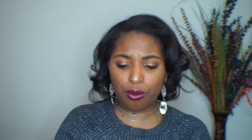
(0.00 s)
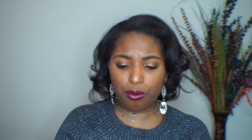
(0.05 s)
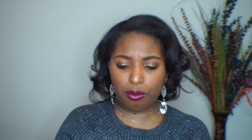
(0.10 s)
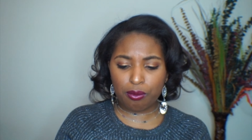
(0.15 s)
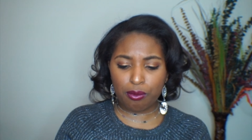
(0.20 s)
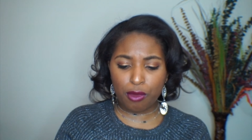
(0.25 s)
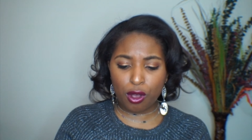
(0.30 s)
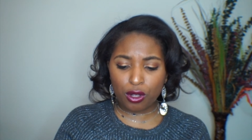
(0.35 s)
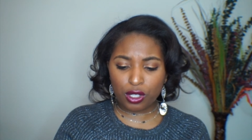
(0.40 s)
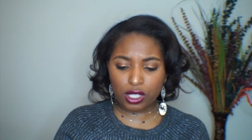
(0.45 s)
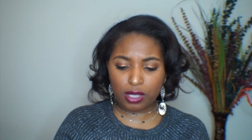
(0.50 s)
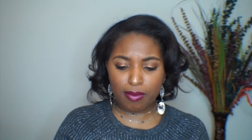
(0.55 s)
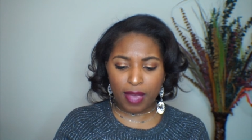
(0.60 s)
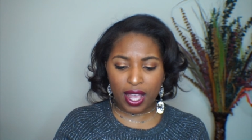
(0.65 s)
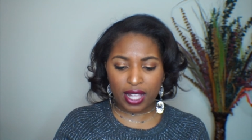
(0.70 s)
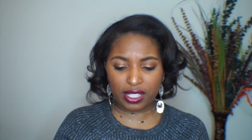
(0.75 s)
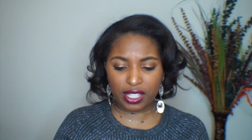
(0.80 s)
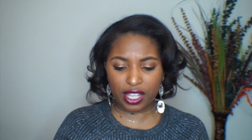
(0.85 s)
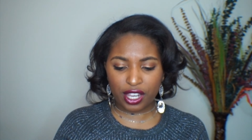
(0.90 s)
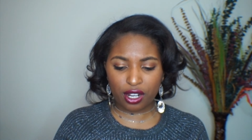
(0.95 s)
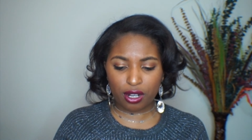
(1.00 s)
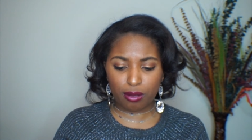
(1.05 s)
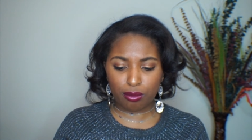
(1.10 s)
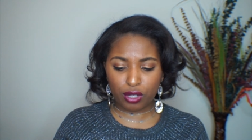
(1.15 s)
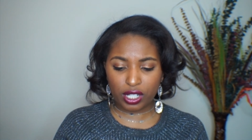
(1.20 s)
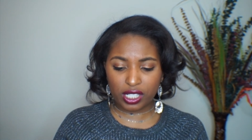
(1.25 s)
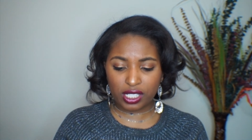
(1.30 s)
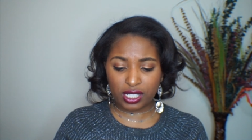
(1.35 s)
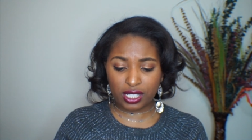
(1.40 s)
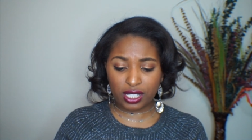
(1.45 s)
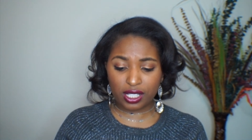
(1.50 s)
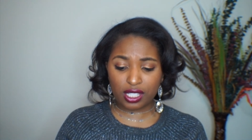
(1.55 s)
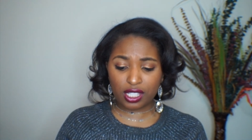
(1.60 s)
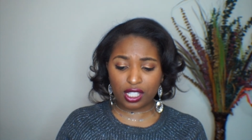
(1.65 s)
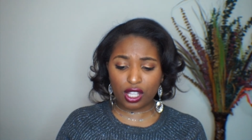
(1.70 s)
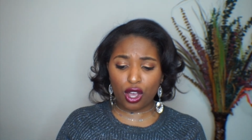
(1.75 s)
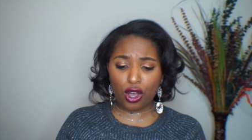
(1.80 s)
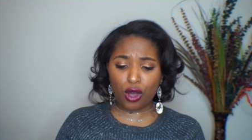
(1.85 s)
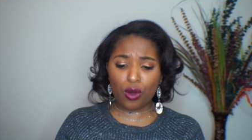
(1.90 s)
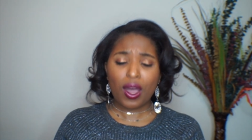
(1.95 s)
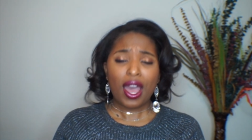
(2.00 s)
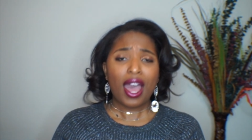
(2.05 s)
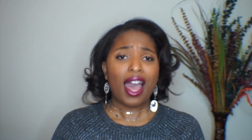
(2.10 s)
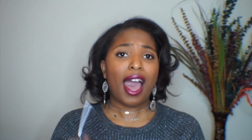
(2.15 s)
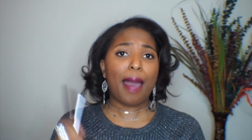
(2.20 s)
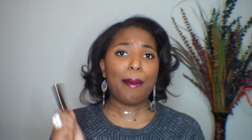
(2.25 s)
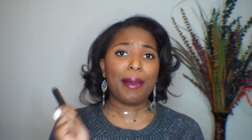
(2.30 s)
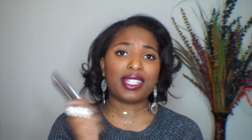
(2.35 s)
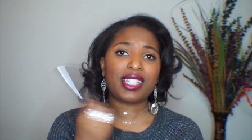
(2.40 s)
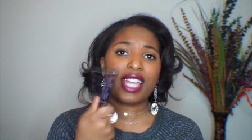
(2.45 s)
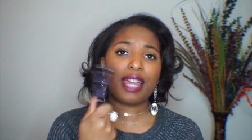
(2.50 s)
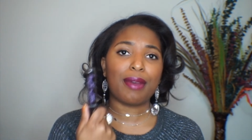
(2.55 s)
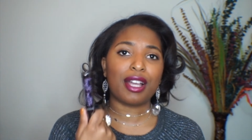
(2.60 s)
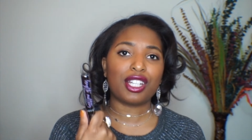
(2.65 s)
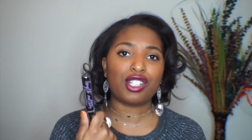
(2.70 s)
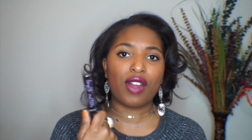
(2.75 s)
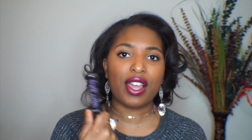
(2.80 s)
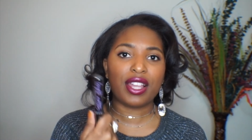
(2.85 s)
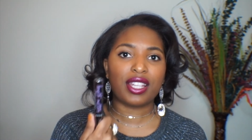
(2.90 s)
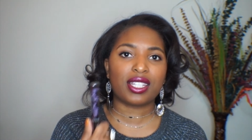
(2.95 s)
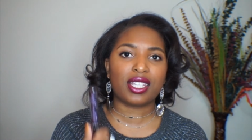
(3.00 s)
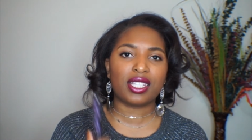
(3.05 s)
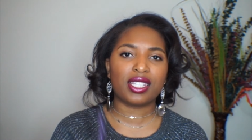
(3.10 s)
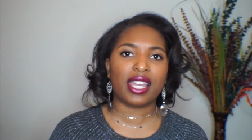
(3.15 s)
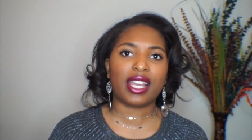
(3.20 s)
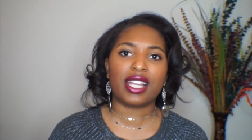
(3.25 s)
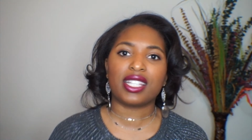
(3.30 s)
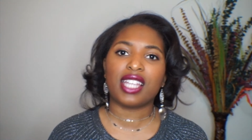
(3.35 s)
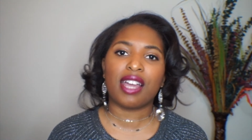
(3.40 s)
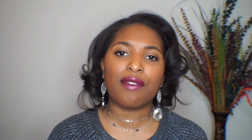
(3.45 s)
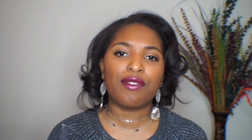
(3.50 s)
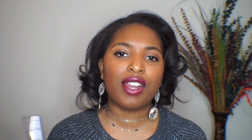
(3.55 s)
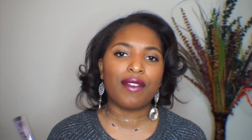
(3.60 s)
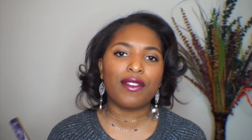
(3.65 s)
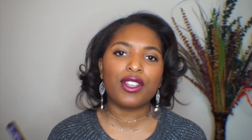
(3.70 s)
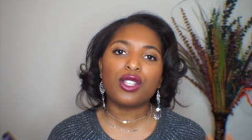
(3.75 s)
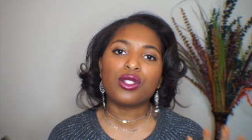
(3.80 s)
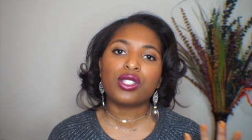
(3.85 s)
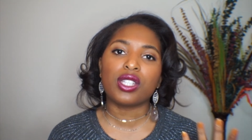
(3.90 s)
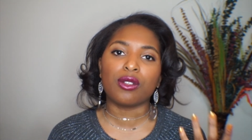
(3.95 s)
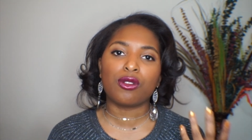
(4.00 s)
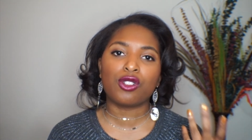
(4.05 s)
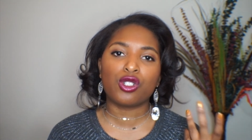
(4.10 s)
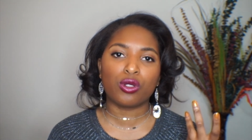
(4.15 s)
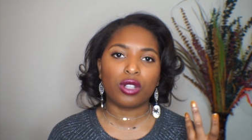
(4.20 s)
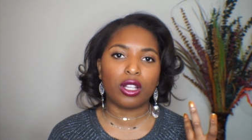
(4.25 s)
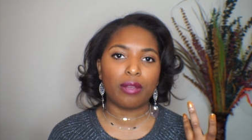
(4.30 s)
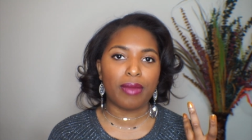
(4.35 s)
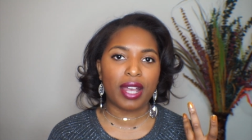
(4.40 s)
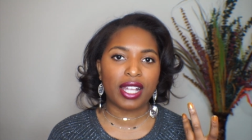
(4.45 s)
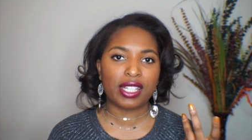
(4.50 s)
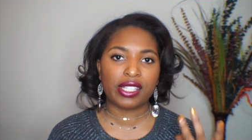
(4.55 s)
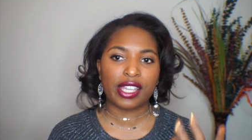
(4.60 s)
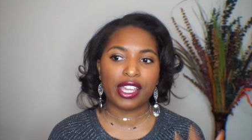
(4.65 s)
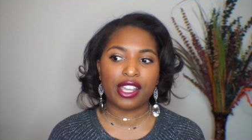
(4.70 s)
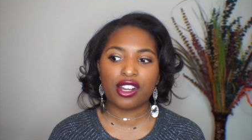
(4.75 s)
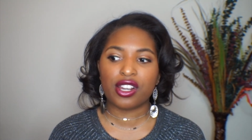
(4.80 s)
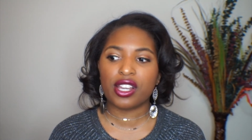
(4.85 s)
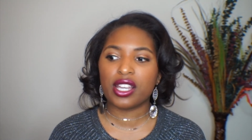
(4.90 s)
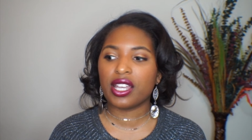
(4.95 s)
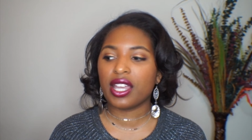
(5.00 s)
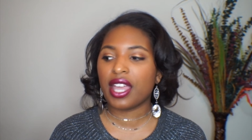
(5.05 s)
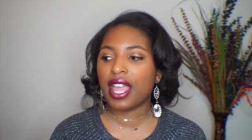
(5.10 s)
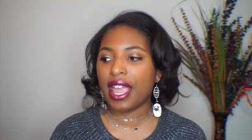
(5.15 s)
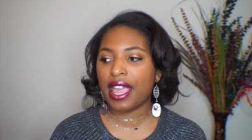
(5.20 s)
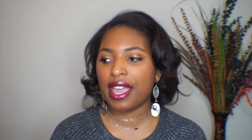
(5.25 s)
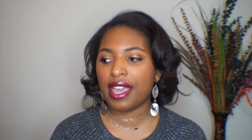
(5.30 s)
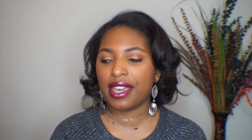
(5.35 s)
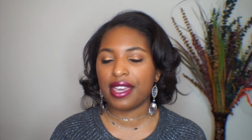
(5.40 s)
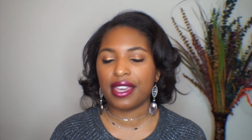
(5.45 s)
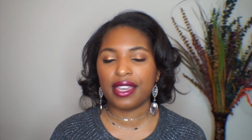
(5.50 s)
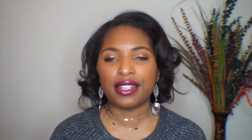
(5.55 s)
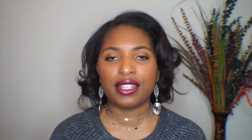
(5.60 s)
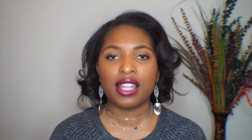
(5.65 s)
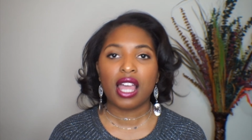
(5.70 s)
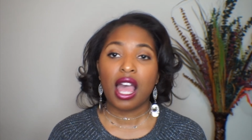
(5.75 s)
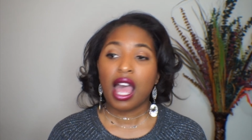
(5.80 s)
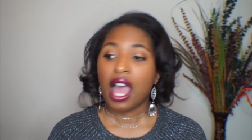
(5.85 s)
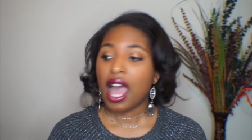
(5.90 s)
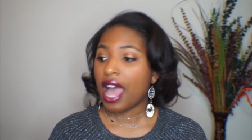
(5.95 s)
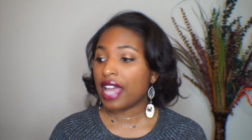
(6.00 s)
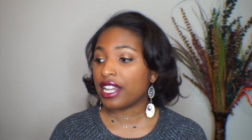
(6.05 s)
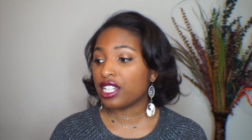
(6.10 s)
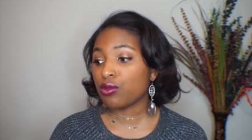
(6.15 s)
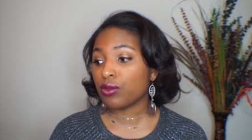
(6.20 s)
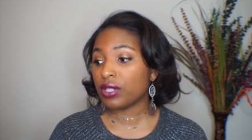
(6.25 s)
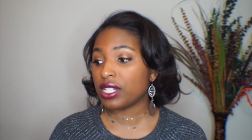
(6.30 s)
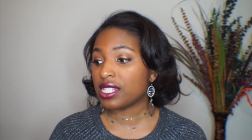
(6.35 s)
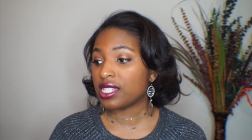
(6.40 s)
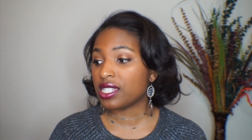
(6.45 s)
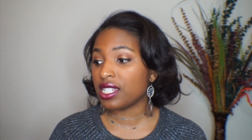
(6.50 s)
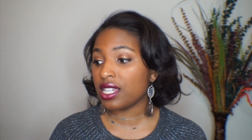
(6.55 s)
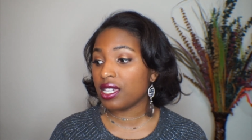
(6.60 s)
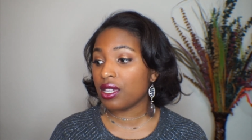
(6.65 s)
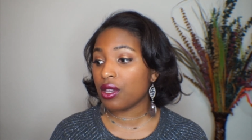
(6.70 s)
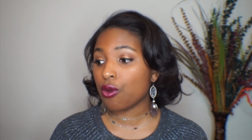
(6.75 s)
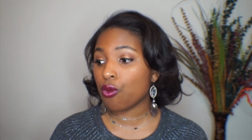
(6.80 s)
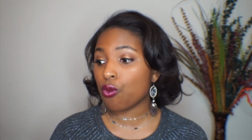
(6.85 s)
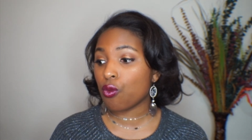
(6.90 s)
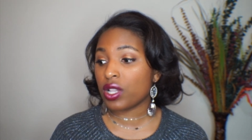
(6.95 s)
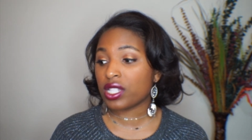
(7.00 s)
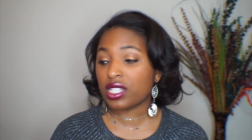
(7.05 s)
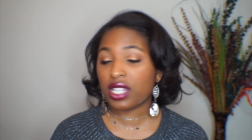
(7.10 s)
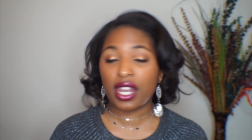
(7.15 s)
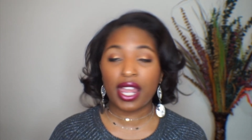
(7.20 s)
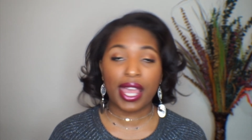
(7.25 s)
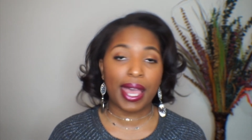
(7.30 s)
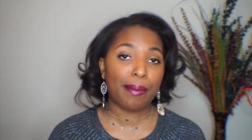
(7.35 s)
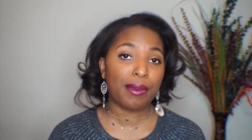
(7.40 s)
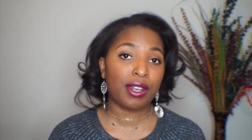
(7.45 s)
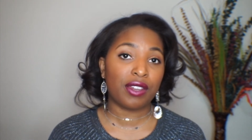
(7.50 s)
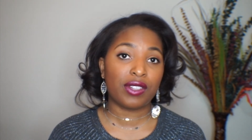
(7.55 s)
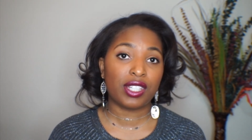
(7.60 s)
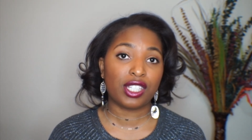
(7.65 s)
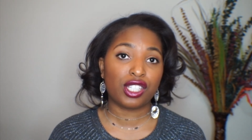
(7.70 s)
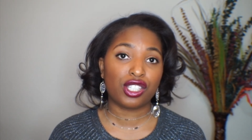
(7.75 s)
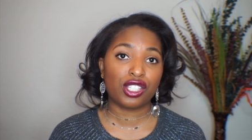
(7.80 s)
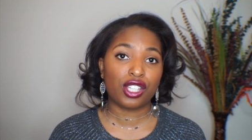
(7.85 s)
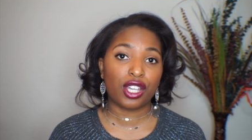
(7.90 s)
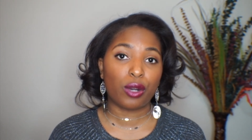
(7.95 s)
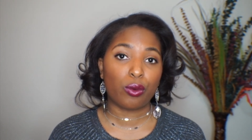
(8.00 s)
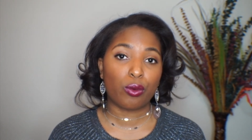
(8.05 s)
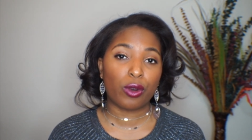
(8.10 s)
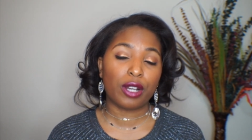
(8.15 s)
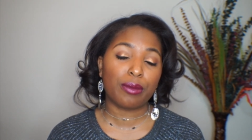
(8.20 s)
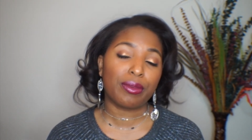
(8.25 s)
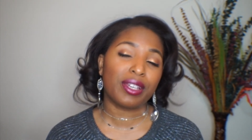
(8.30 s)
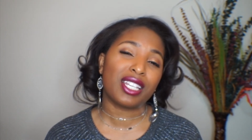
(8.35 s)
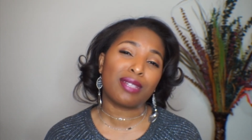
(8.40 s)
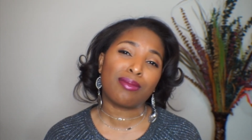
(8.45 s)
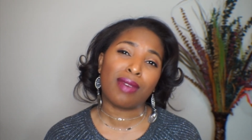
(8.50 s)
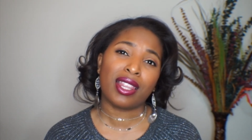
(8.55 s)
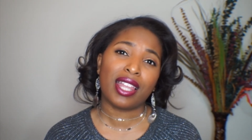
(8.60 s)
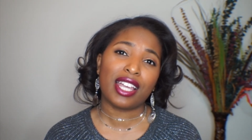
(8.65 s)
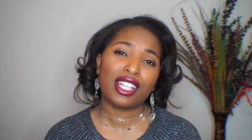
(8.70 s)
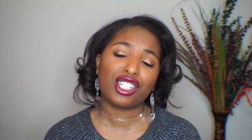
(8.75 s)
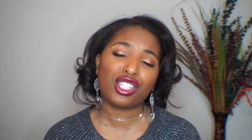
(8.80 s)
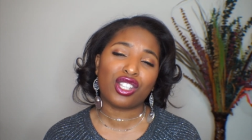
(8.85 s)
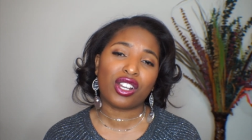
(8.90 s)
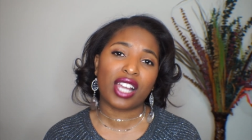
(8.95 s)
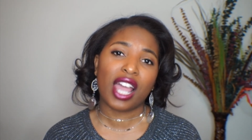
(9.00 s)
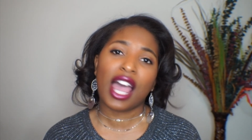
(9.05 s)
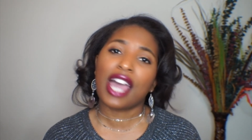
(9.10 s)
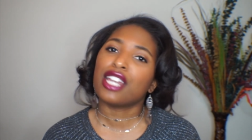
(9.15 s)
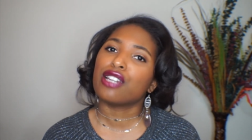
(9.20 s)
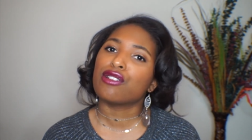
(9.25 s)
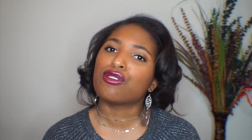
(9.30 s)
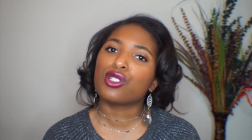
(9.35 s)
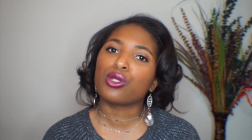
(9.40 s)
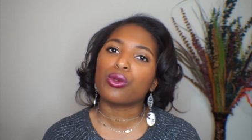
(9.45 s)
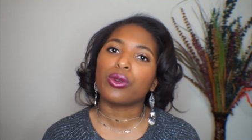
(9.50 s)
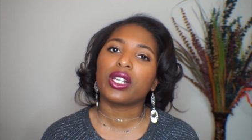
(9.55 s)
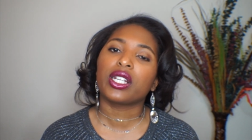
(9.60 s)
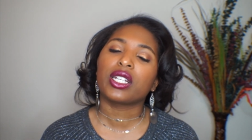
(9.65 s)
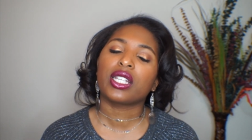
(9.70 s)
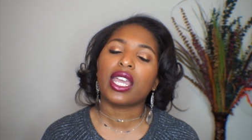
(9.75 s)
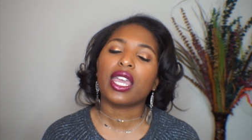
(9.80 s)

most mascara brushes. So I'm excited about trying this because, like I said, I've never used a julep mascara, and I just want to see what's going to happen, if this is going to work, because my lashes are kind of short.